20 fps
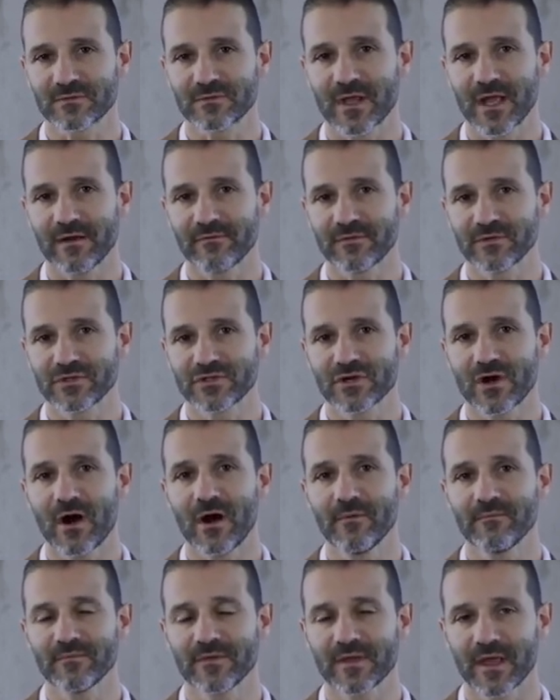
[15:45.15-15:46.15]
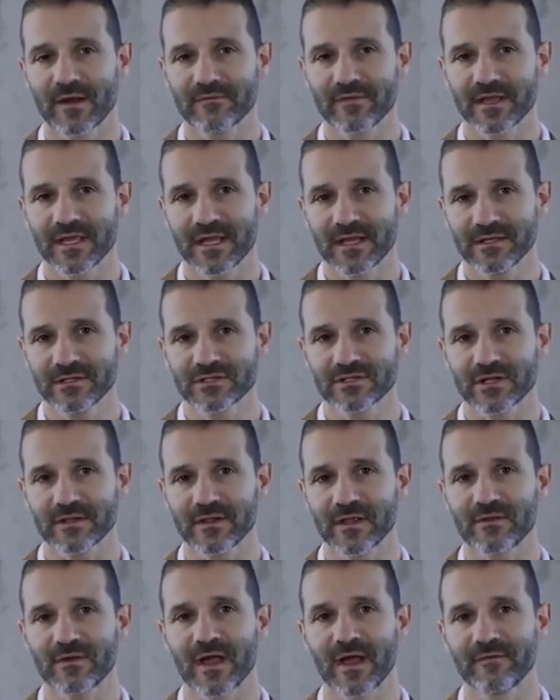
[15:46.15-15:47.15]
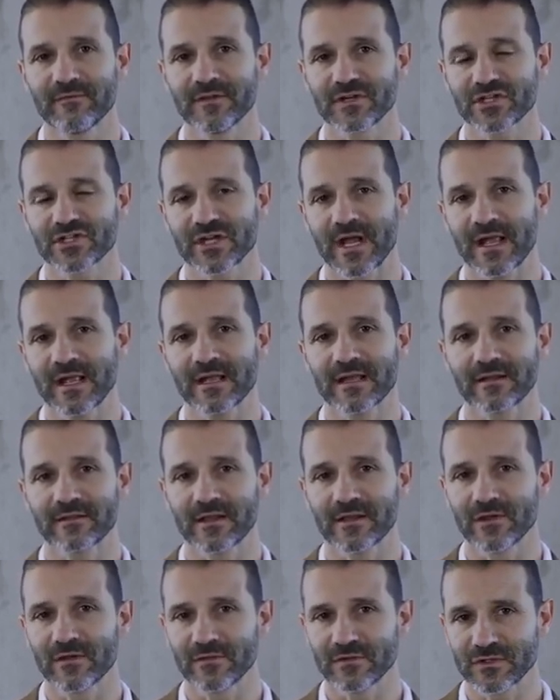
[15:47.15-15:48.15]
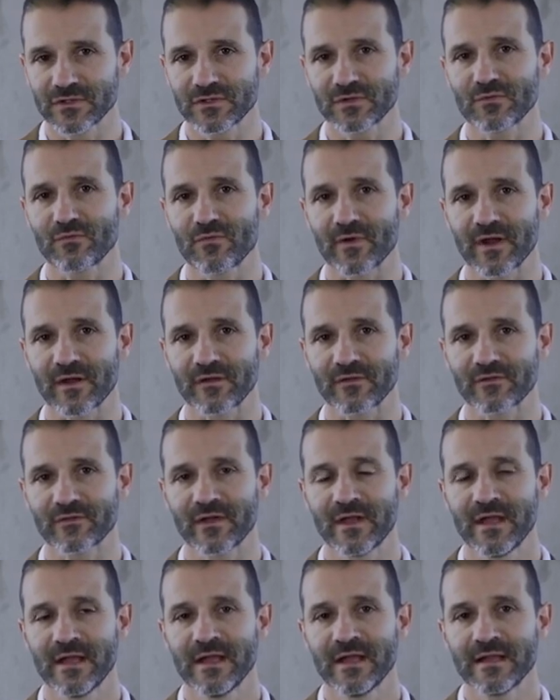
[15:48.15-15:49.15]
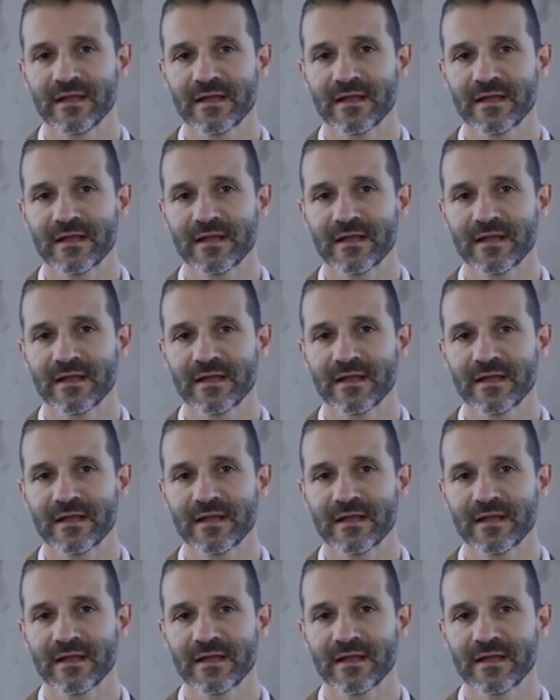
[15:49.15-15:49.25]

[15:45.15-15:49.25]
So you have the jaw, you have the hinge, and then you have the shank, and then you have the two rings.